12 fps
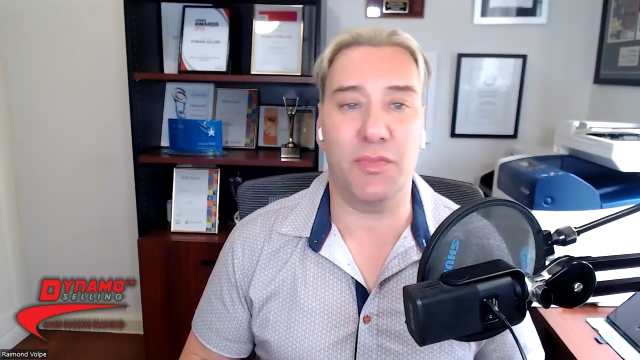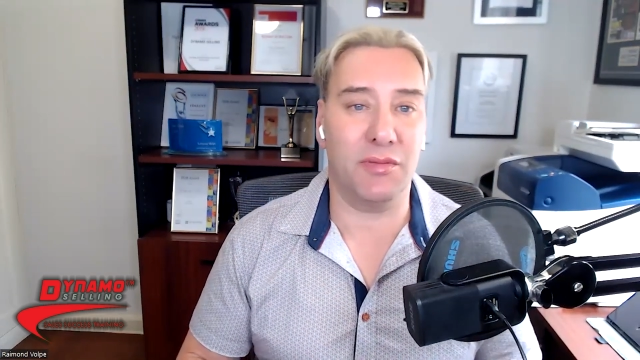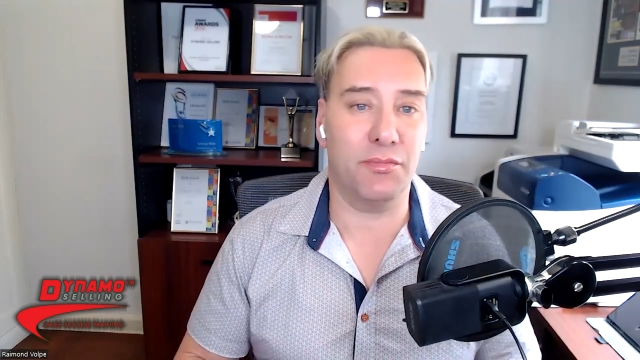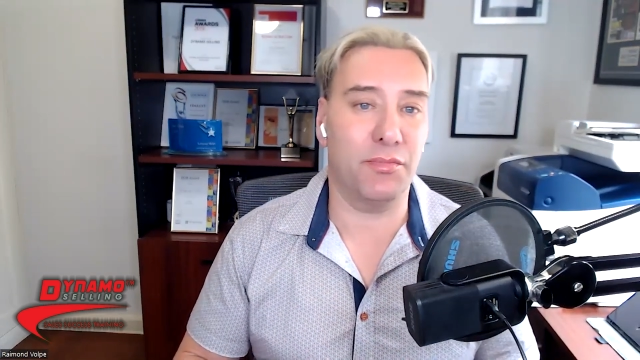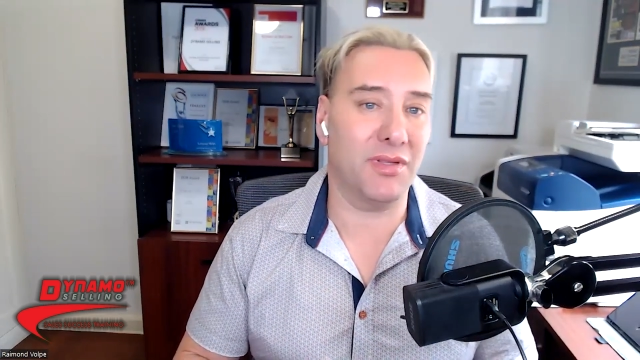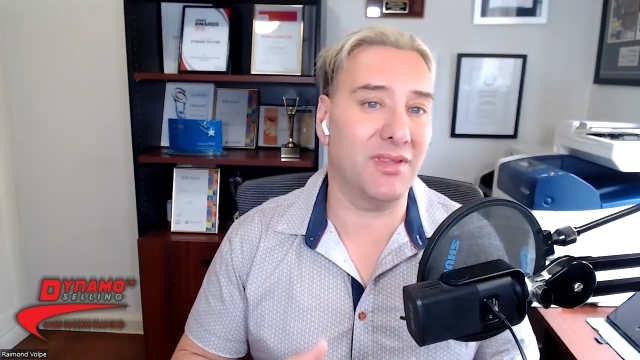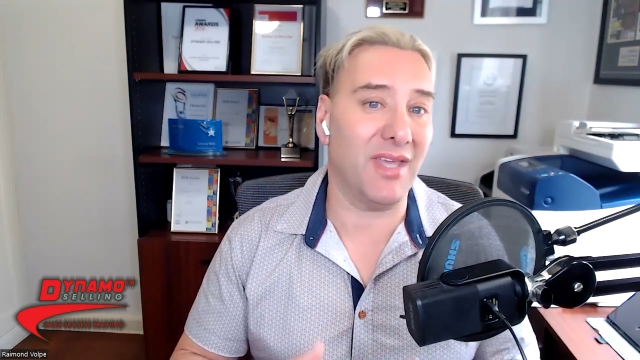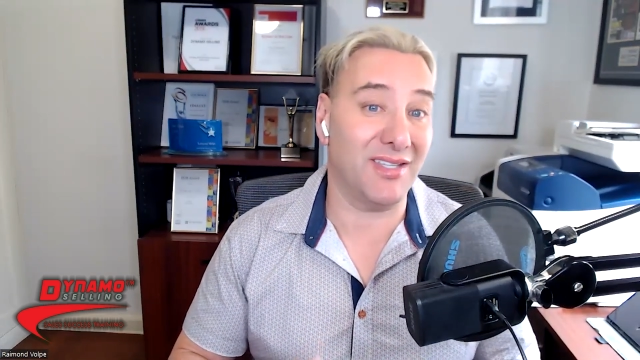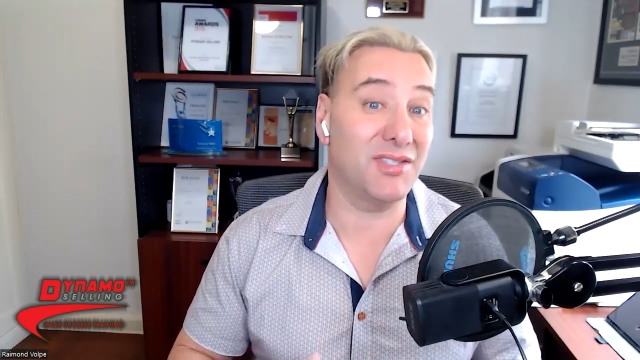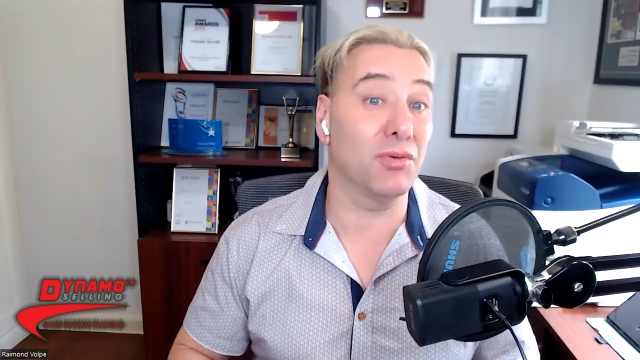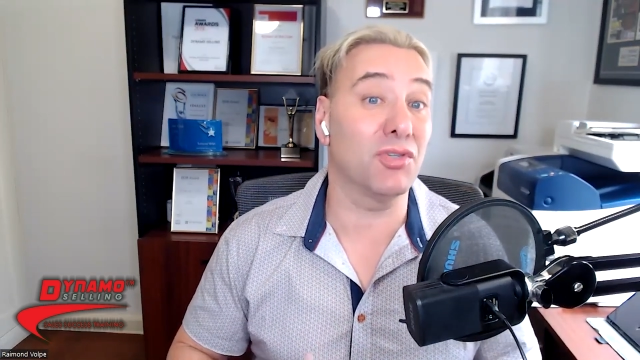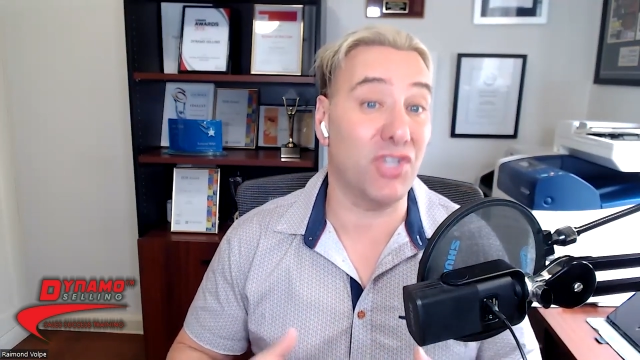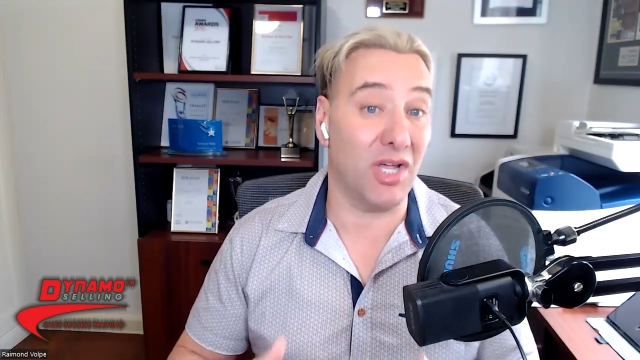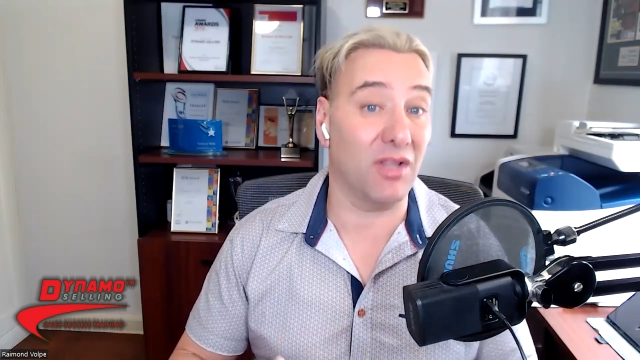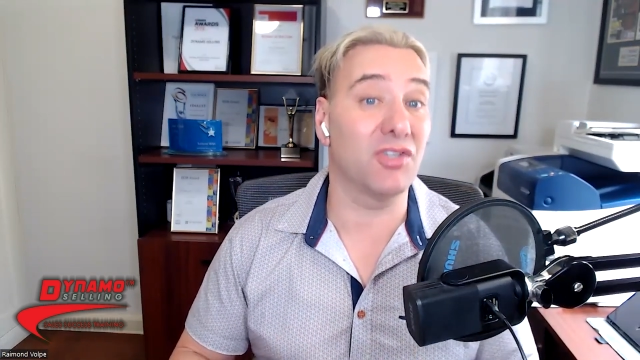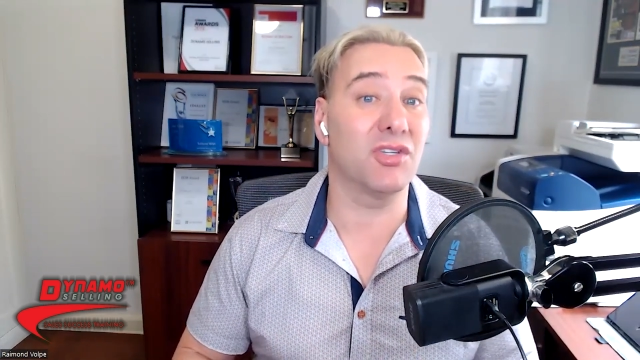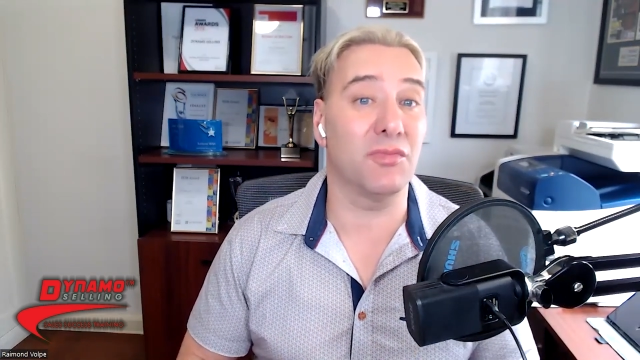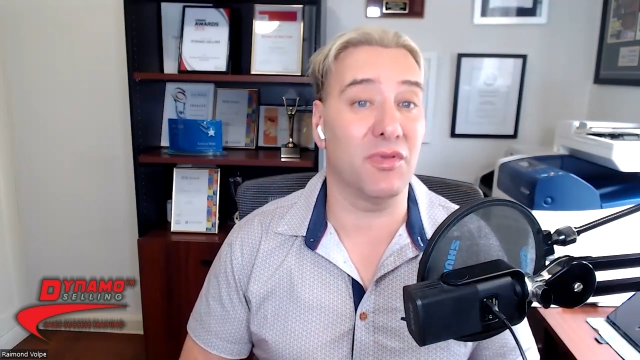but they still
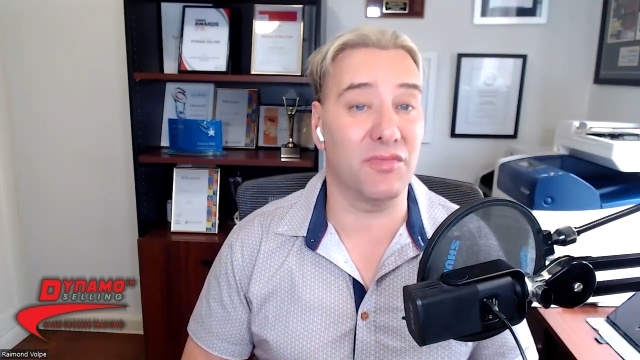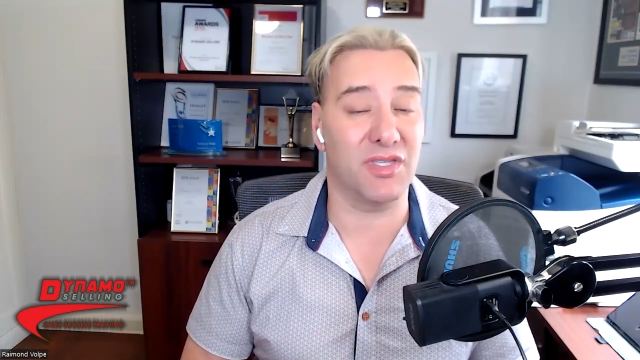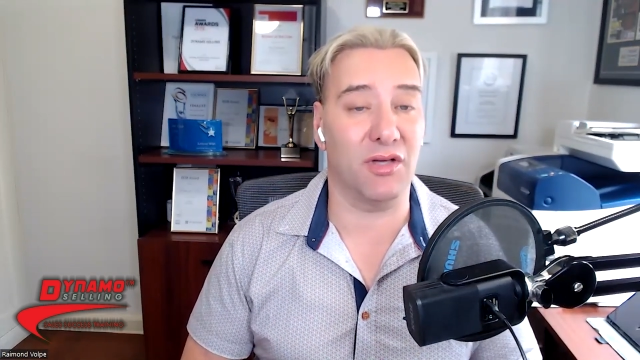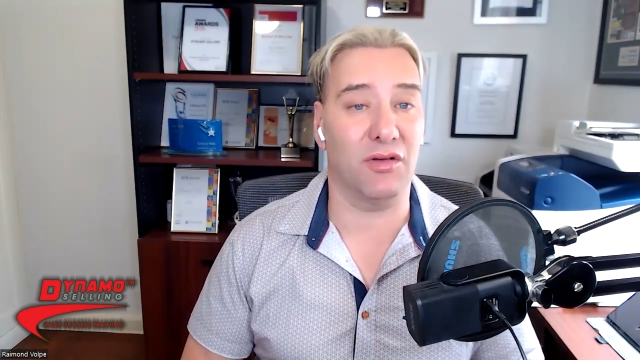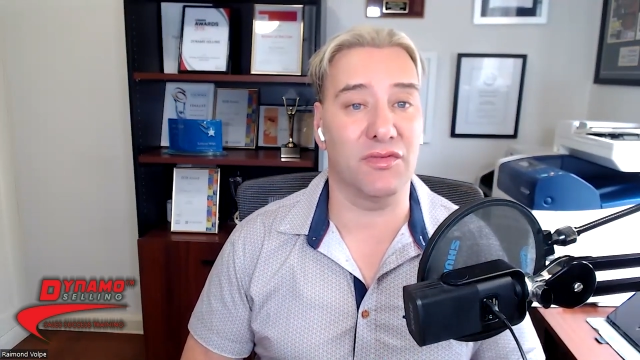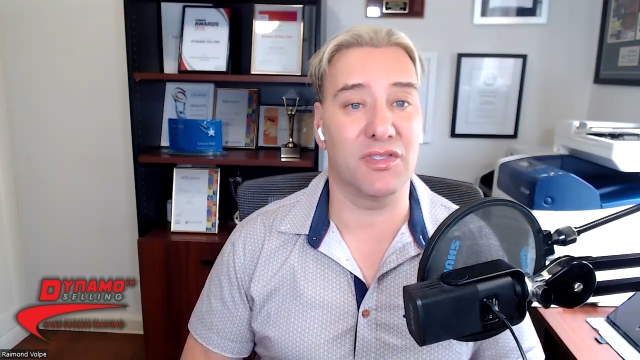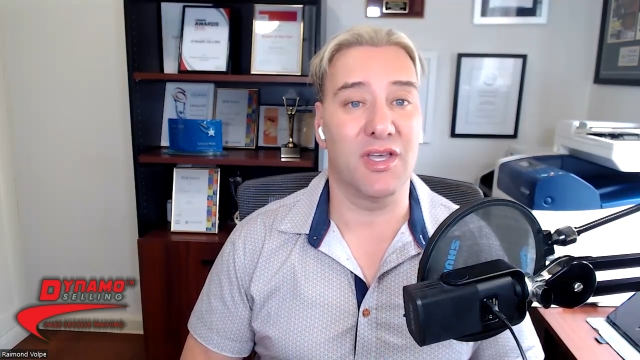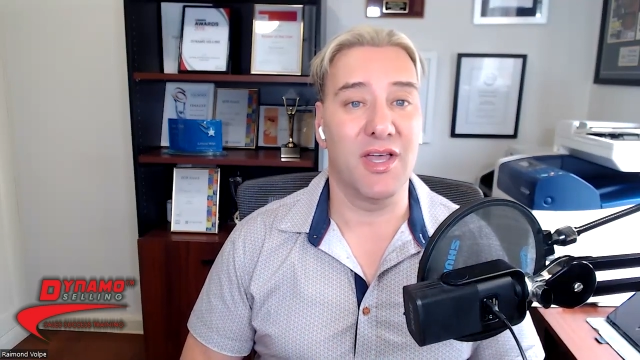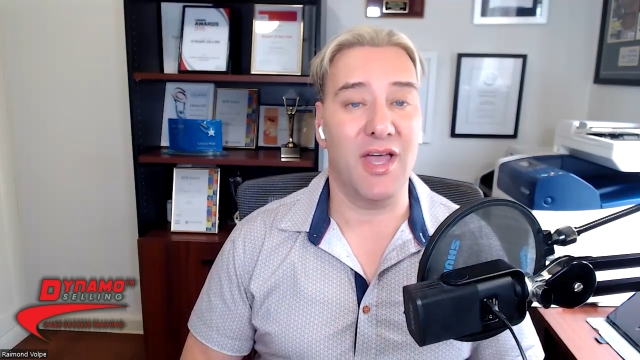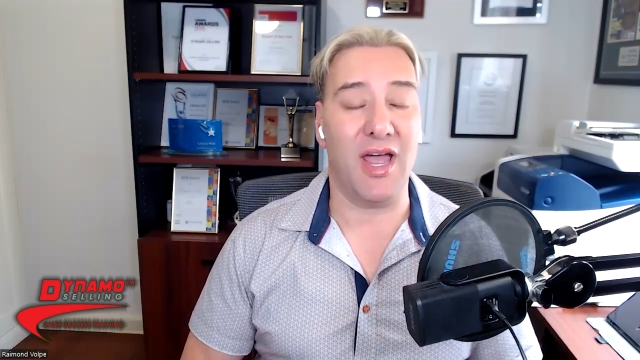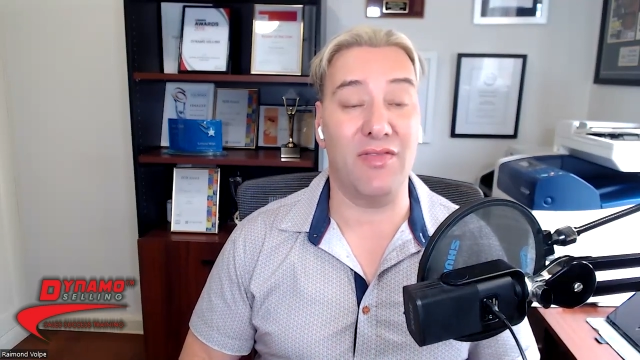challenge them themselves,